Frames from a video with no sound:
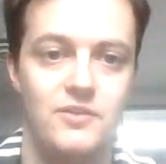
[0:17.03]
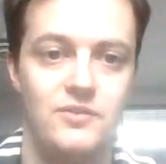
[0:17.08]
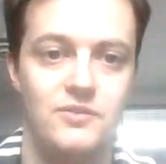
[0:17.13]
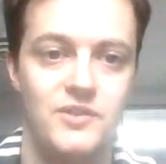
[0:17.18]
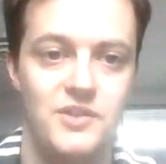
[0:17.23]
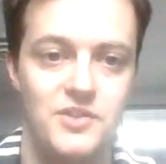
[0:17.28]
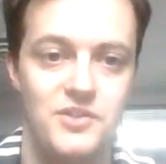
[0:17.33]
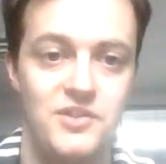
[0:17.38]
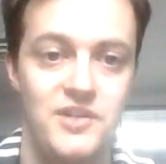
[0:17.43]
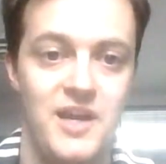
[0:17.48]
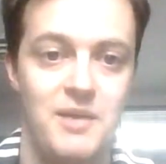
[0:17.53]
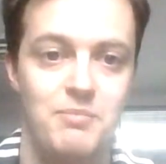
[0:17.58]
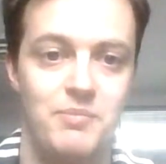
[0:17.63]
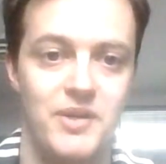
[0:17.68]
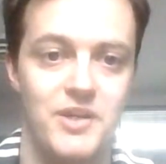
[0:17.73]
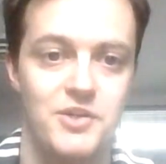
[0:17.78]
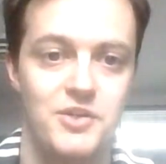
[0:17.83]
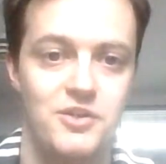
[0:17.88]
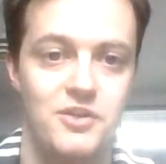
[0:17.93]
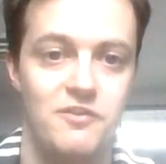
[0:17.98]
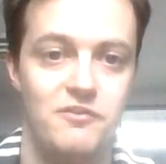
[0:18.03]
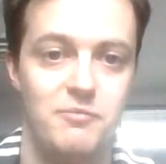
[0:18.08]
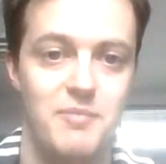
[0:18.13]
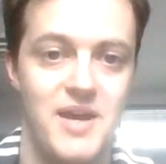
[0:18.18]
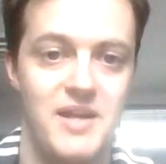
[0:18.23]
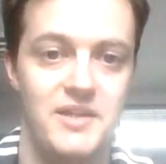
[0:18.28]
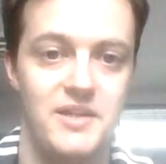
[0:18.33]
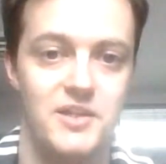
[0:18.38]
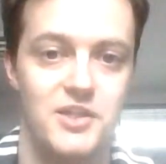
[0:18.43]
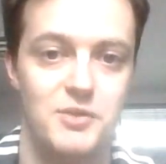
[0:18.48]
This is the ambition of
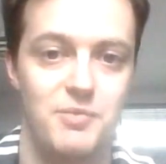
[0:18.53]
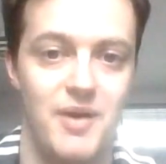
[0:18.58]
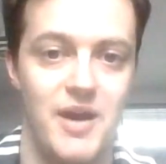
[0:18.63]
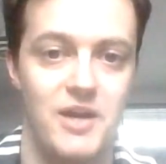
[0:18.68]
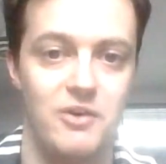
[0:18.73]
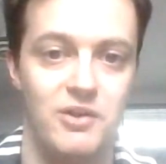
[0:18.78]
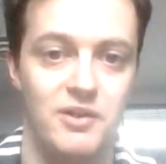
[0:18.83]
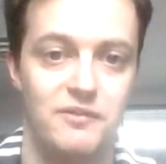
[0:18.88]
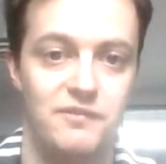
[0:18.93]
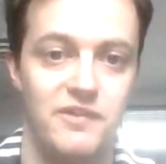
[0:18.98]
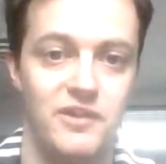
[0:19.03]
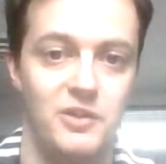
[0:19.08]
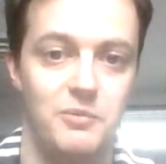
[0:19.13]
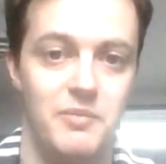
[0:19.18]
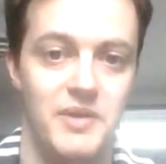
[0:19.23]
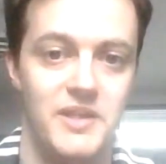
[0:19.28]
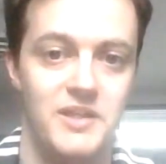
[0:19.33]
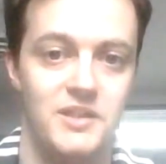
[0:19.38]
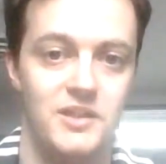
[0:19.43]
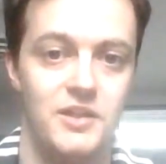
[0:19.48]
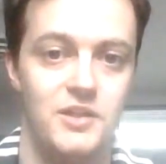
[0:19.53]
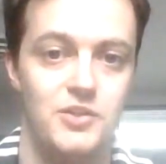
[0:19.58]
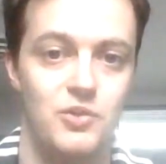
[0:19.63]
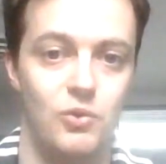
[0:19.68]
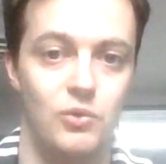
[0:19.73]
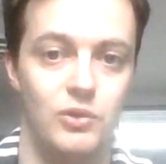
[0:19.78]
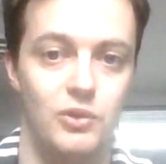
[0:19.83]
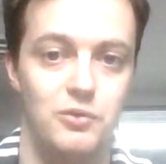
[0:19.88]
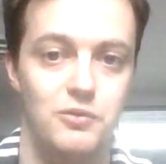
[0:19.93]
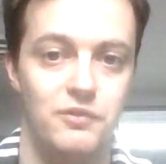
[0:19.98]
many aspiring filmmakers
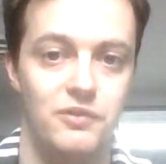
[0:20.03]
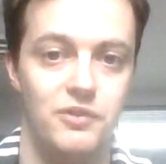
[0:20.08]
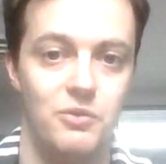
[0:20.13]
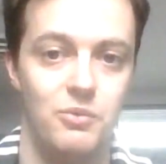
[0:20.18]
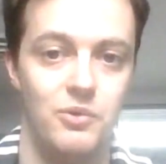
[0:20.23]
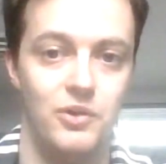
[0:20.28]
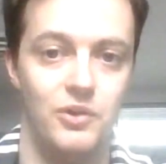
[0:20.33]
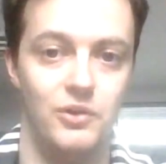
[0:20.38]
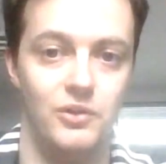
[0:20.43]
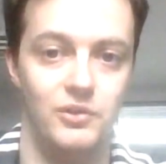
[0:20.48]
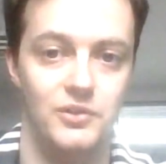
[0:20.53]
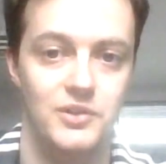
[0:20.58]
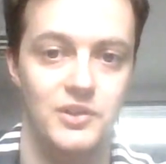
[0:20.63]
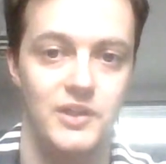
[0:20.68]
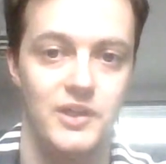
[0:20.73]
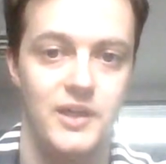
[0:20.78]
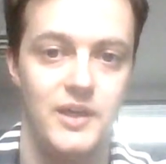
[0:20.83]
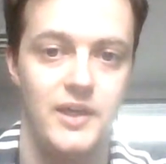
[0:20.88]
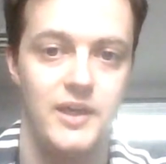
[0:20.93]
all over the world.